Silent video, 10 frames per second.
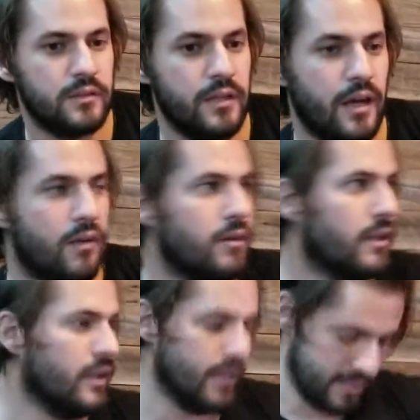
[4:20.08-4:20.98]
No,
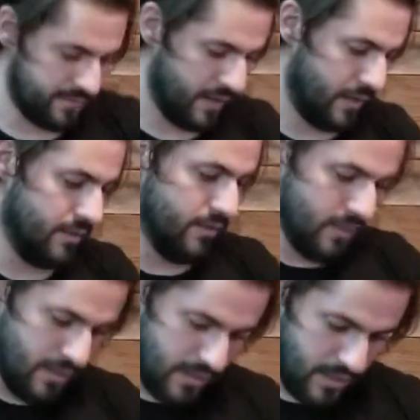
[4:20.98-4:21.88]
that's fine.
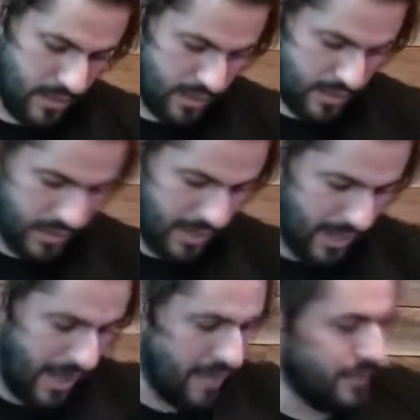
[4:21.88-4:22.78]

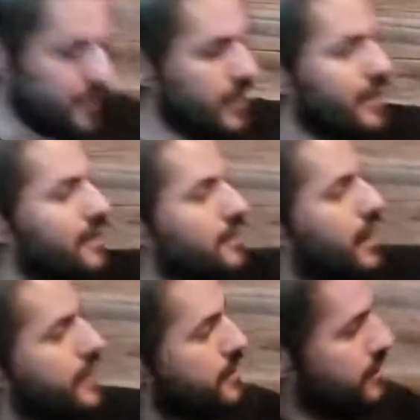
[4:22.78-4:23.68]
I like taking a
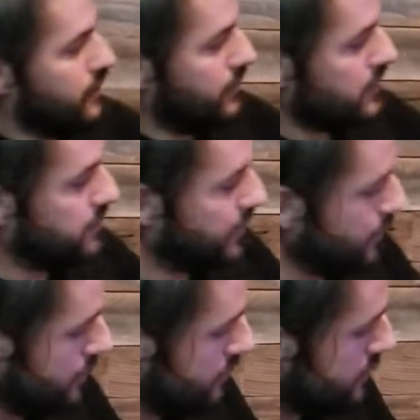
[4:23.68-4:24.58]
lighter to this
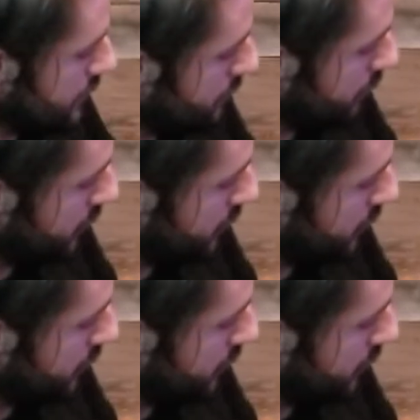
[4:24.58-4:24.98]
because it will